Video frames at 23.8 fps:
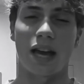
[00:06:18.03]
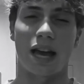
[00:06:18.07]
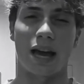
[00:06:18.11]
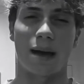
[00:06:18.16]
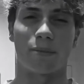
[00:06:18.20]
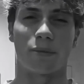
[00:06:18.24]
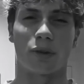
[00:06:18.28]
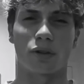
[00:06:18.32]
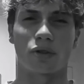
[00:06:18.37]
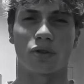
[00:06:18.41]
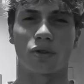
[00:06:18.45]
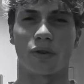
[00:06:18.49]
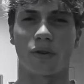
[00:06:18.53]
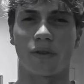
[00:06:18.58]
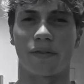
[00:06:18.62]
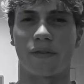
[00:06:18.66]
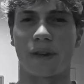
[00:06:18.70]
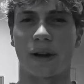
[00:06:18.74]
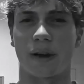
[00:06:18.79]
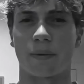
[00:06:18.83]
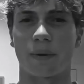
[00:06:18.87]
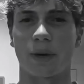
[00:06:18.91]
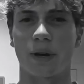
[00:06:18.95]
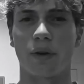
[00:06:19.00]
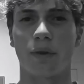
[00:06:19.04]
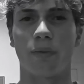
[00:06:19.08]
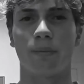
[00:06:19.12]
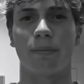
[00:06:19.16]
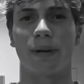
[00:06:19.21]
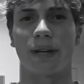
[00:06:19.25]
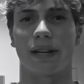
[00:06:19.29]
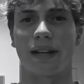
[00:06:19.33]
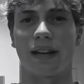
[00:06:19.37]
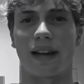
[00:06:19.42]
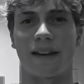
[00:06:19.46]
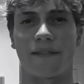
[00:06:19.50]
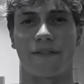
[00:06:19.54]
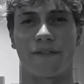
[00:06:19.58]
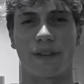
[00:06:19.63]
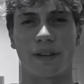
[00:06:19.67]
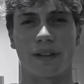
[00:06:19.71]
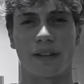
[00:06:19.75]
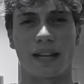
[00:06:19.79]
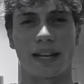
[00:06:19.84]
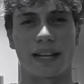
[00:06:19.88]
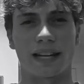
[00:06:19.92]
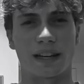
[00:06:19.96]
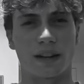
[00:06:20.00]
I'm not sure if I will, but I feel
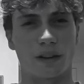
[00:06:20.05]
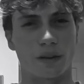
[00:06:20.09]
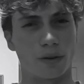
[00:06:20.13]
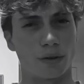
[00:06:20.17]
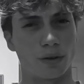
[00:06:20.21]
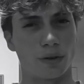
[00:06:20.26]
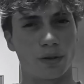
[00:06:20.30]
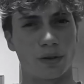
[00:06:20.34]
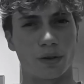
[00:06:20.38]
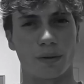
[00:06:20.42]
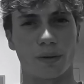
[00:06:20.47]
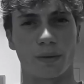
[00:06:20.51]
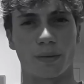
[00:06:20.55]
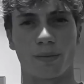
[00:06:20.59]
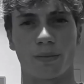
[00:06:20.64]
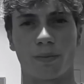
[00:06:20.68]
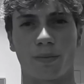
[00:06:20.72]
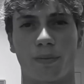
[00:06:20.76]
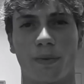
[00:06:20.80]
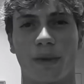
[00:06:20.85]
like it could do